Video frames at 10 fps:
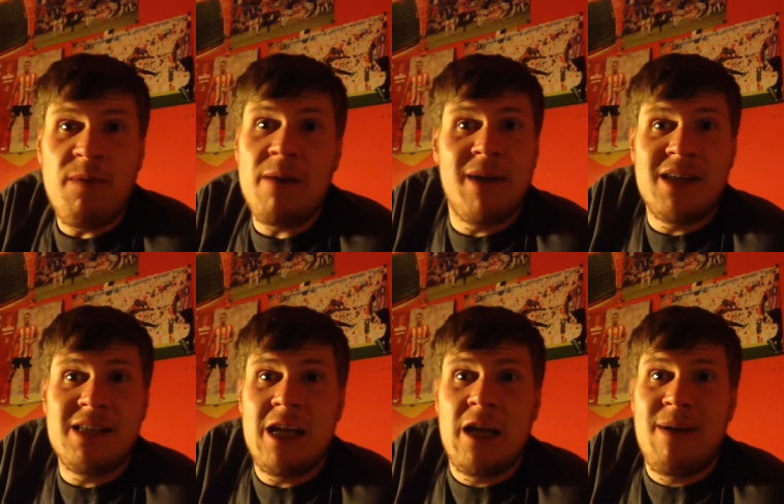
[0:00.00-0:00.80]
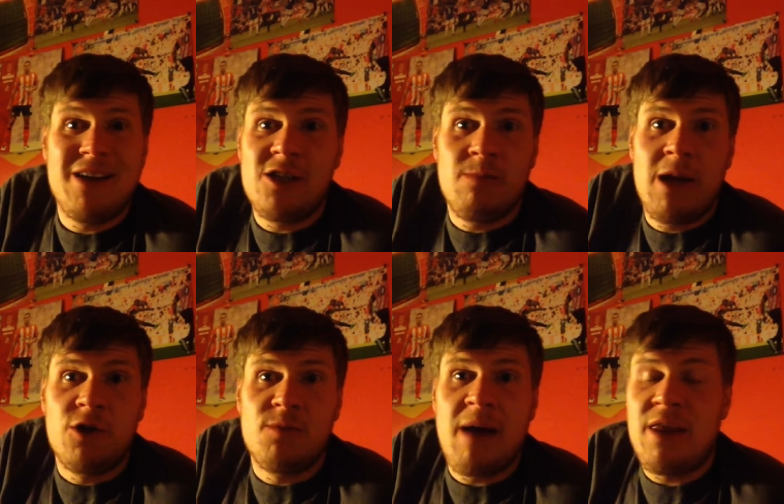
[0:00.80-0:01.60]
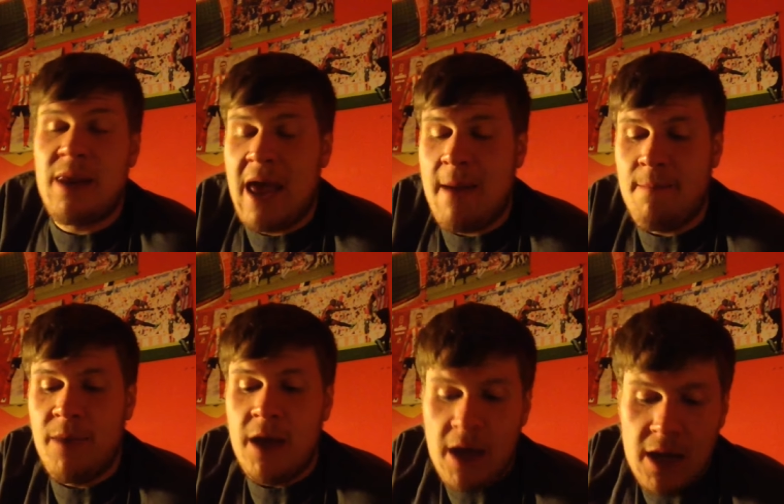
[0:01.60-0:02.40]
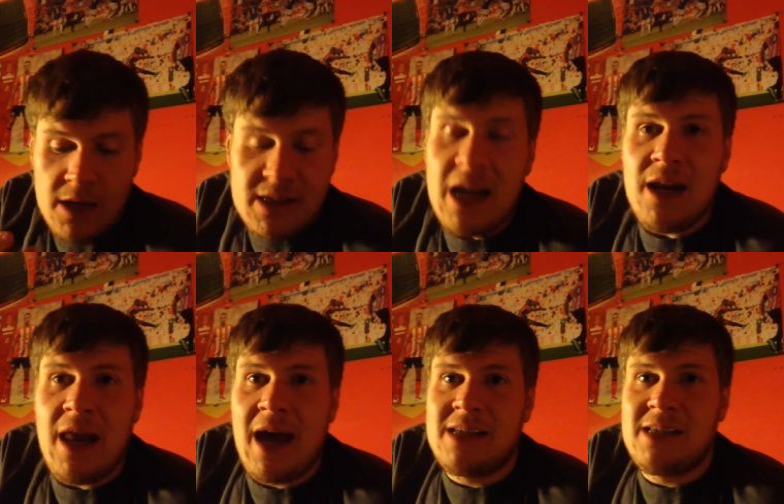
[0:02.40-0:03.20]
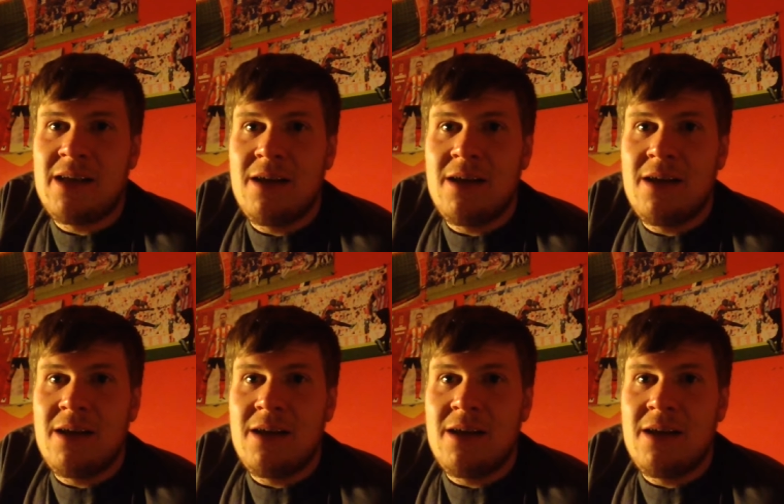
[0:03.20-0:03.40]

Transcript: beaten Man City in the past, doesn't make us better than them. Saying that,